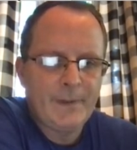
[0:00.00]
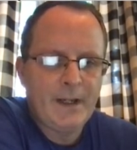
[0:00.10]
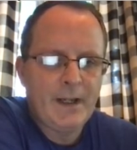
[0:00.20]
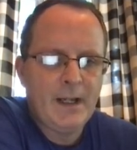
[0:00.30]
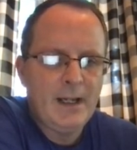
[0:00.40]

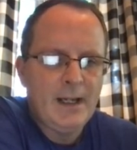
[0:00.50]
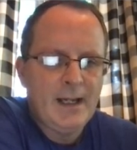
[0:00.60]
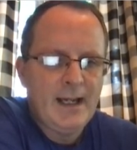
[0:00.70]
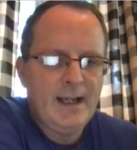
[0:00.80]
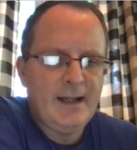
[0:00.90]
Okay,
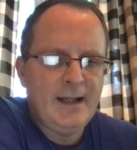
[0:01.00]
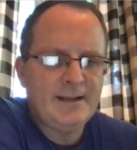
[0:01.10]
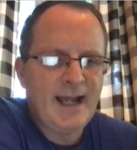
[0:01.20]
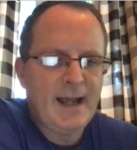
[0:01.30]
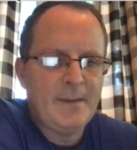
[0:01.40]
and then
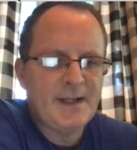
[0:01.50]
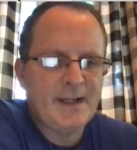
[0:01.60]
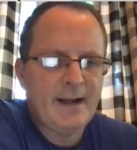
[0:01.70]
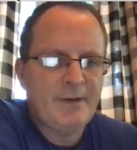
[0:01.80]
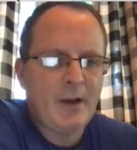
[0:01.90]
times,
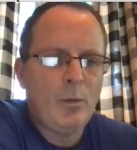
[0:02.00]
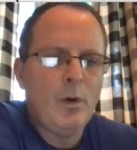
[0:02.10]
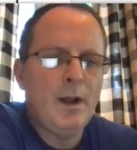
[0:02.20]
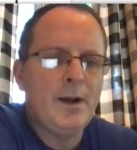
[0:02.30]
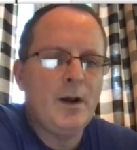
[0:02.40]
and then I've got
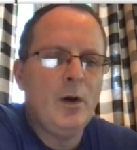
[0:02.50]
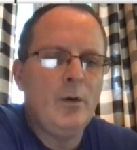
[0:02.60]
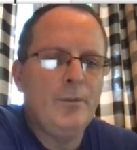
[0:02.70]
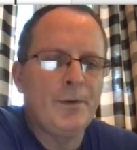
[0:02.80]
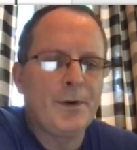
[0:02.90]
1
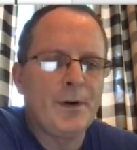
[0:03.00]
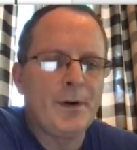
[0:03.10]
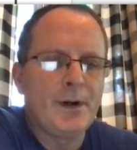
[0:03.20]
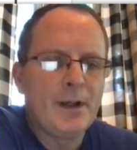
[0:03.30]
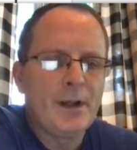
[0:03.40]

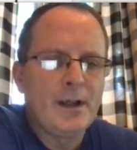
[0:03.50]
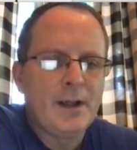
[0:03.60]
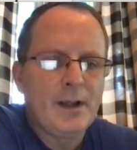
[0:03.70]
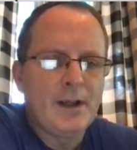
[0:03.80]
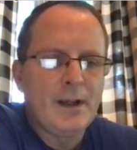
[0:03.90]
over
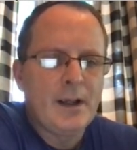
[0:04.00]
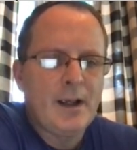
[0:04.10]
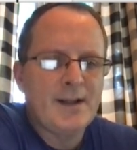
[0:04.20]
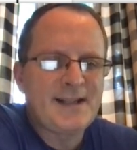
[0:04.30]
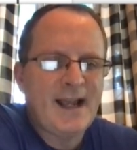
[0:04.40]

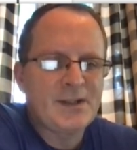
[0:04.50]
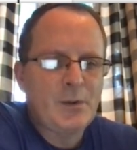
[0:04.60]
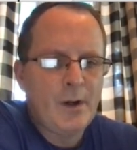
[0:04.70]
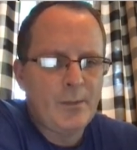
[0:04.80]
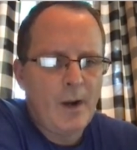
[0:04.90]
a sine
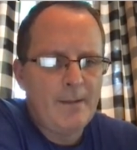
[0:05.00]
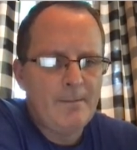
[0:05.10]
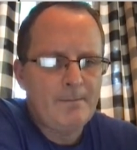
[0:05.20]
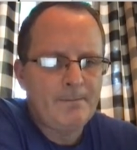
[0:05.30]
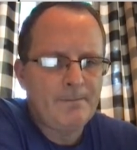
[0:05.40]
squared y.
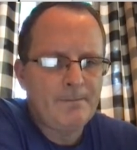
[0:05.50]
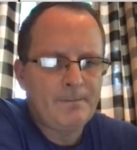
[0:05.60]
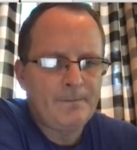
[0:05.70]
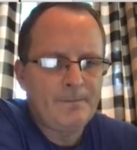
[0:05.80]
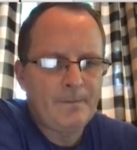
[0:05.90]

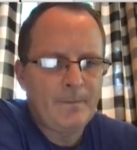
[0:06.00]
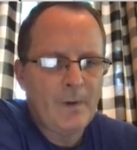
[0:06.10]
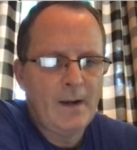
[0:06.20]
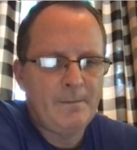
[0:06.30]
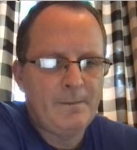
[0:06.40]
Right.